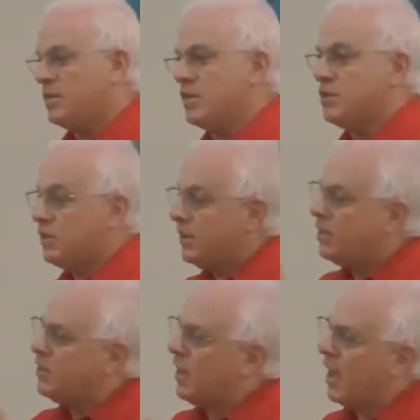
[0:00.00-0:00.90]
he says,
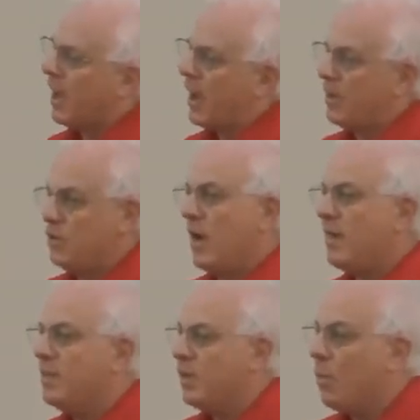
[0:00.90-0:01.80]
uh, do you
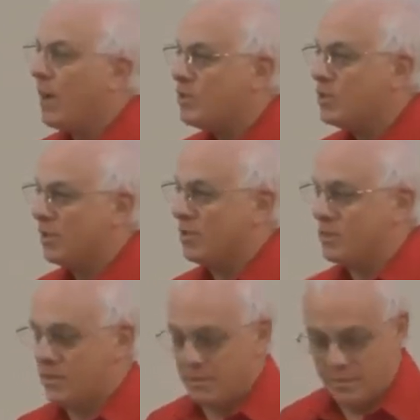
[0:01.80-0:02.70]
have any
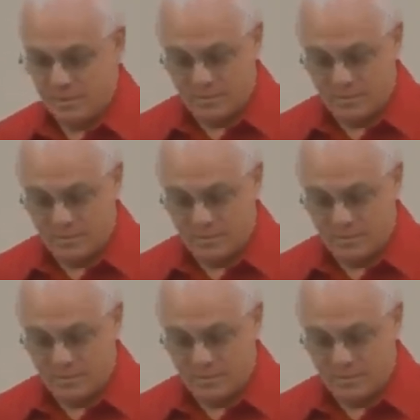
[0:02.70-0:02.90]
questions?